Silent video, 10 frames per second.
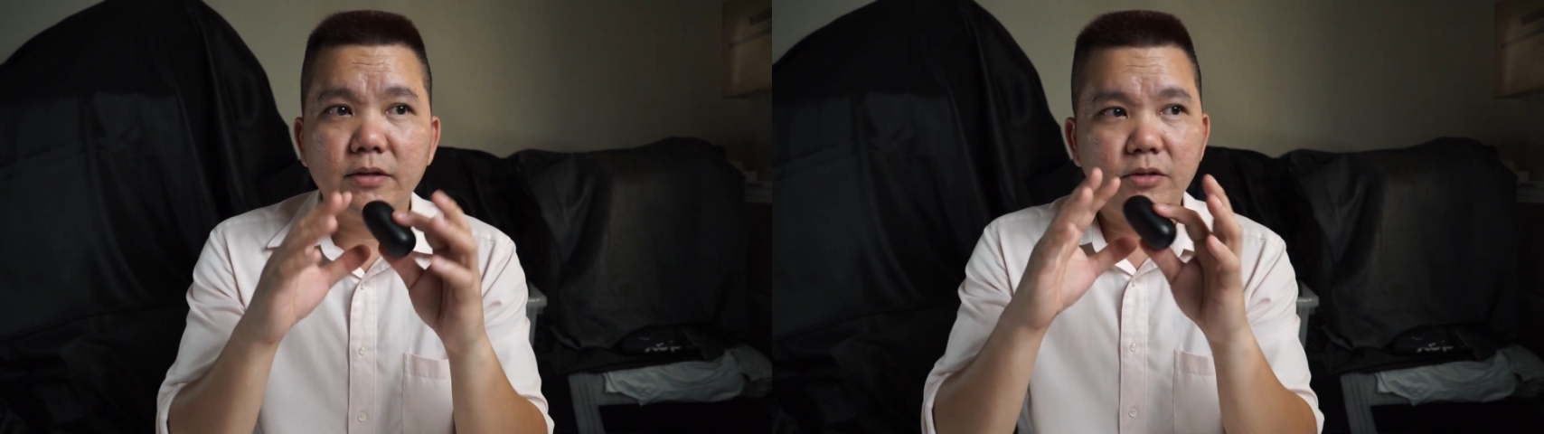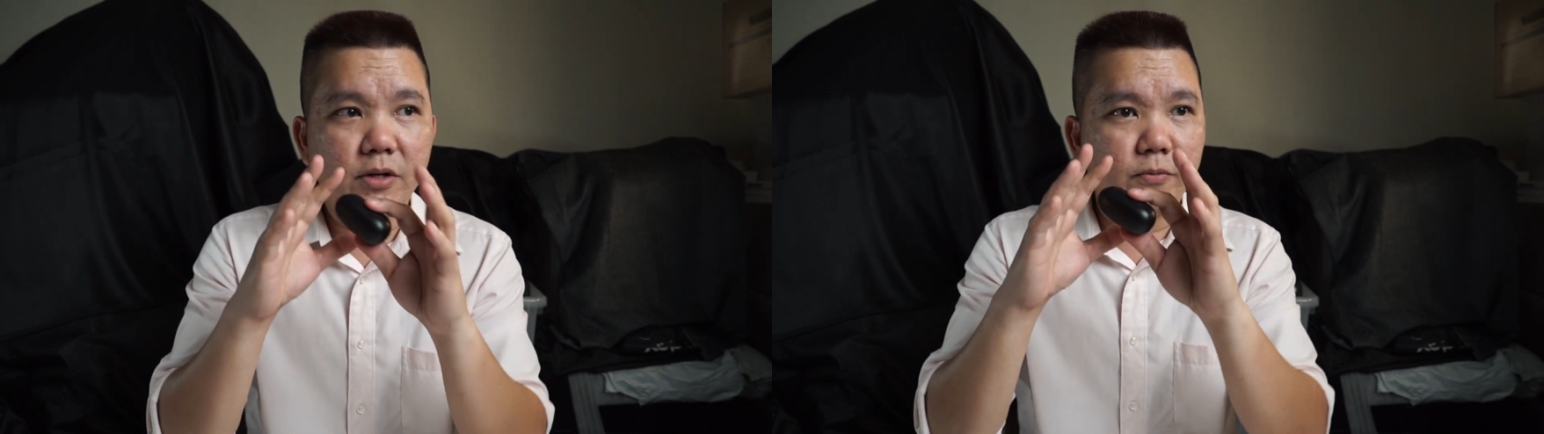
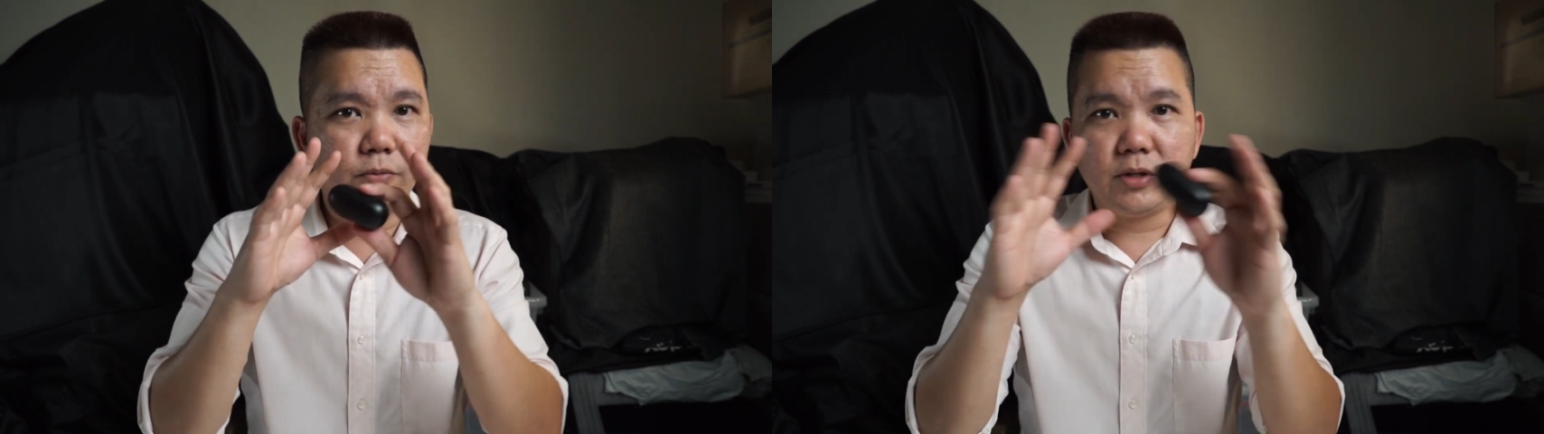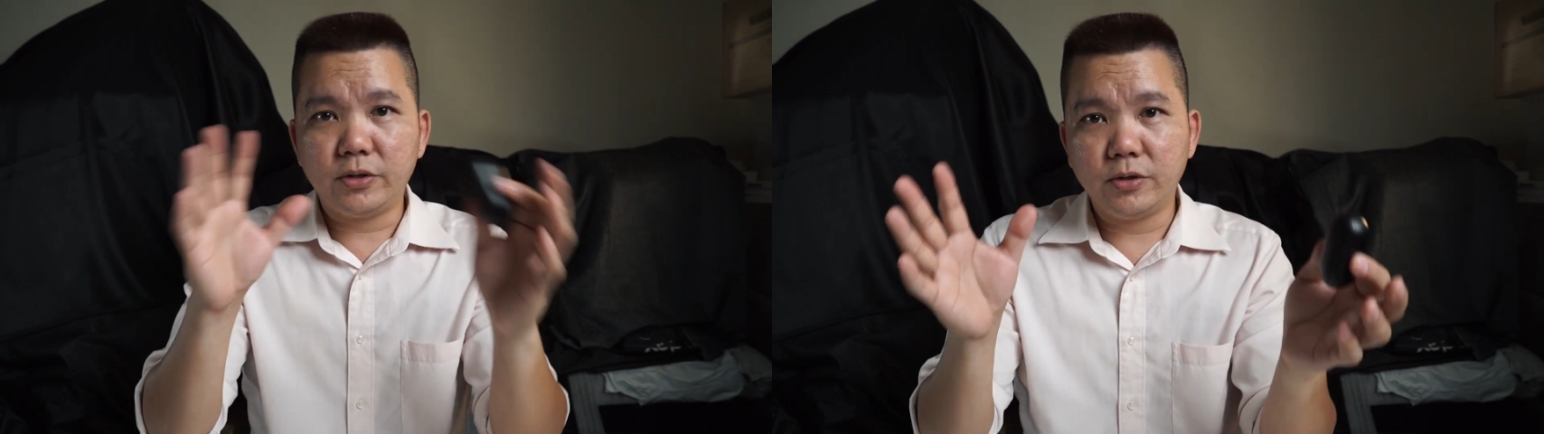They're
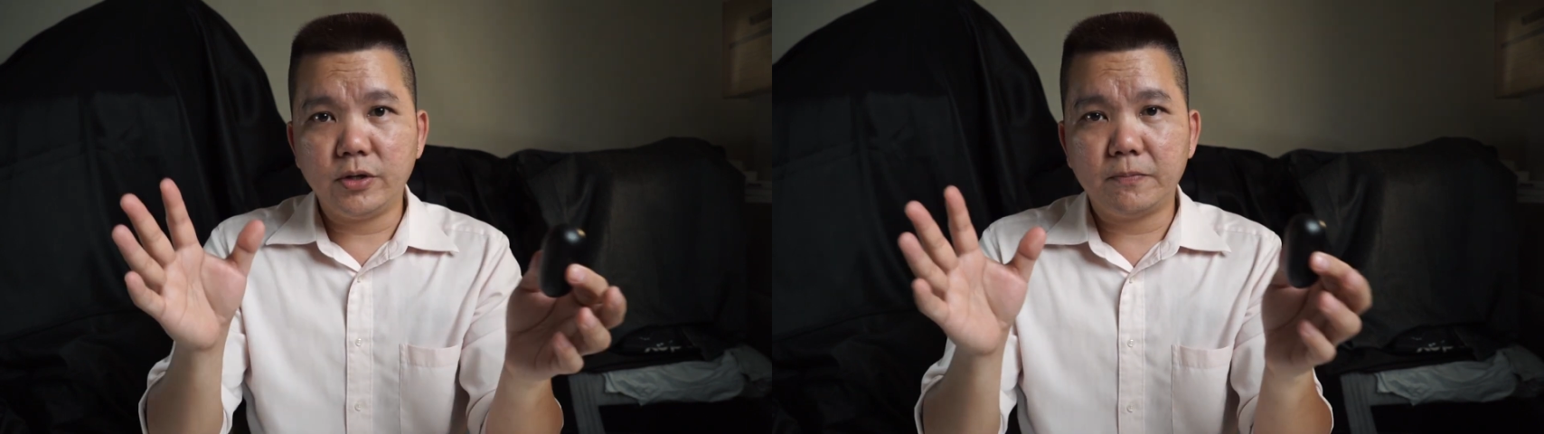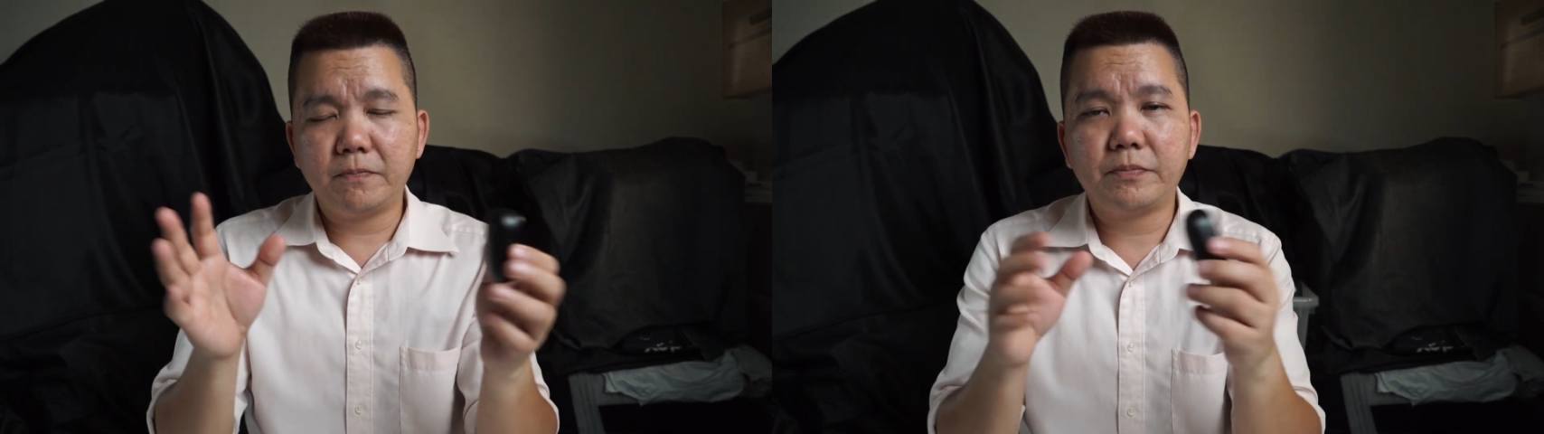really
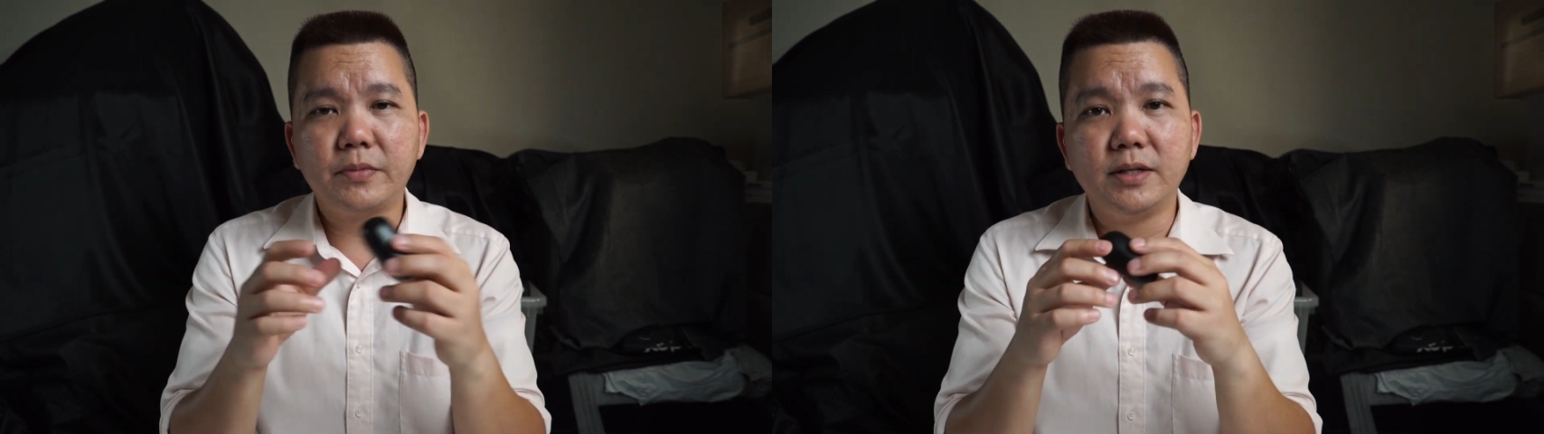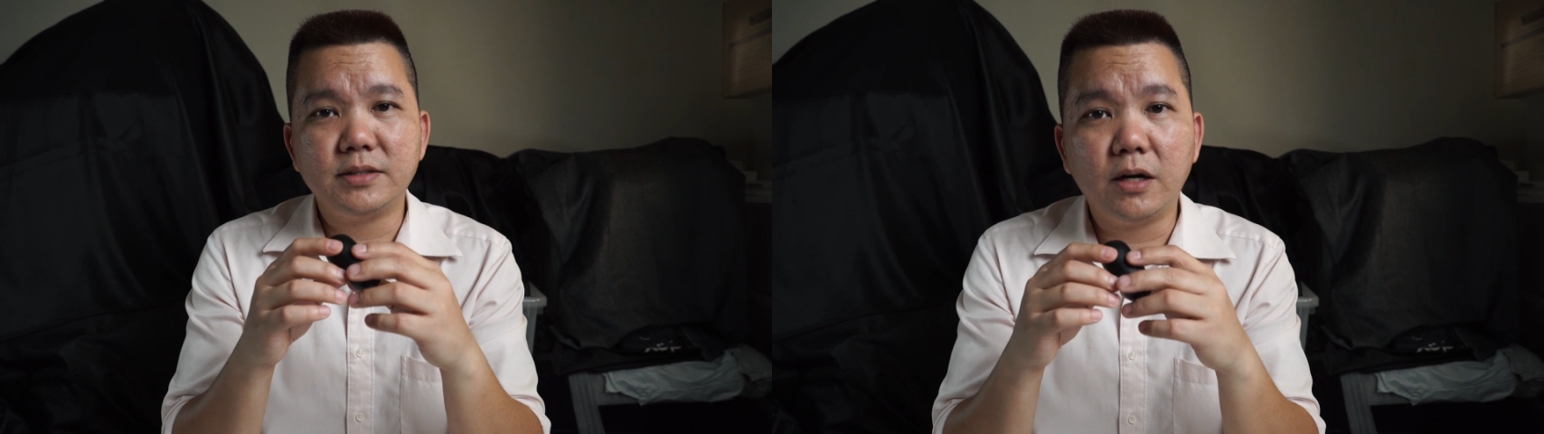good.
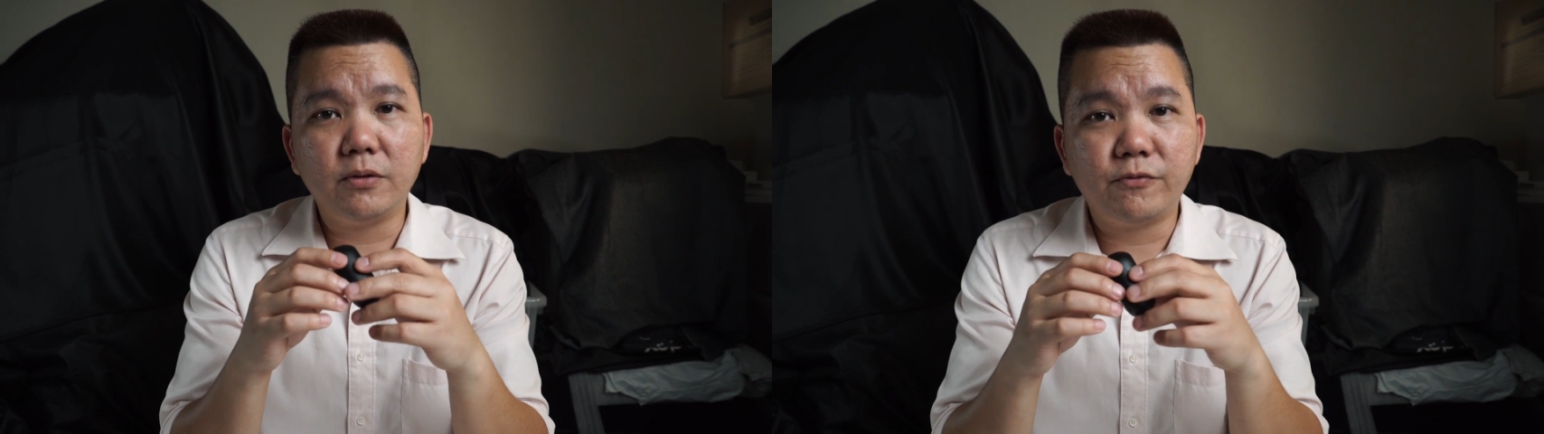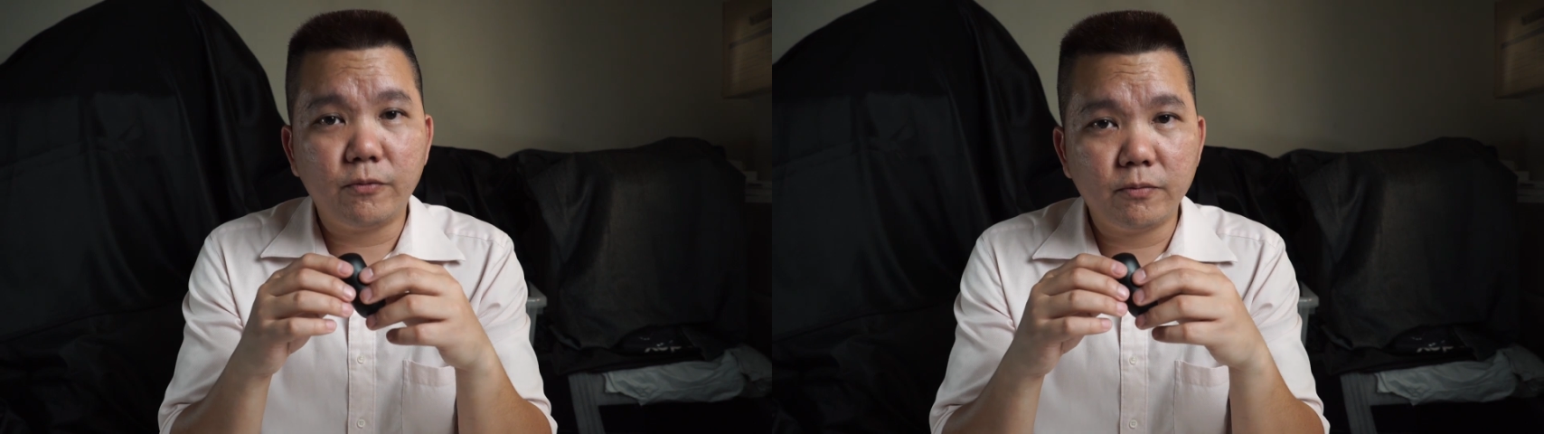They sound